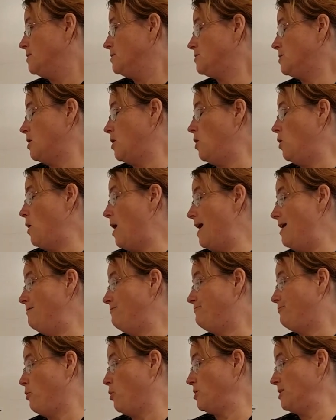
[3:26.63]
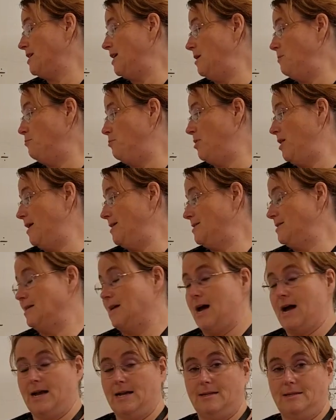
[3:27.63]
So I have 14 plus
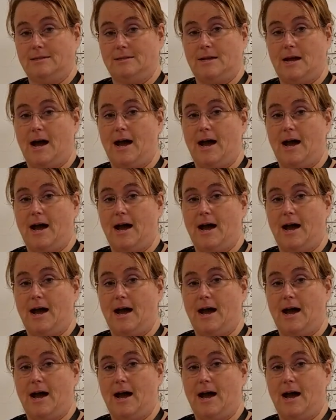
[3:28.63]
signs.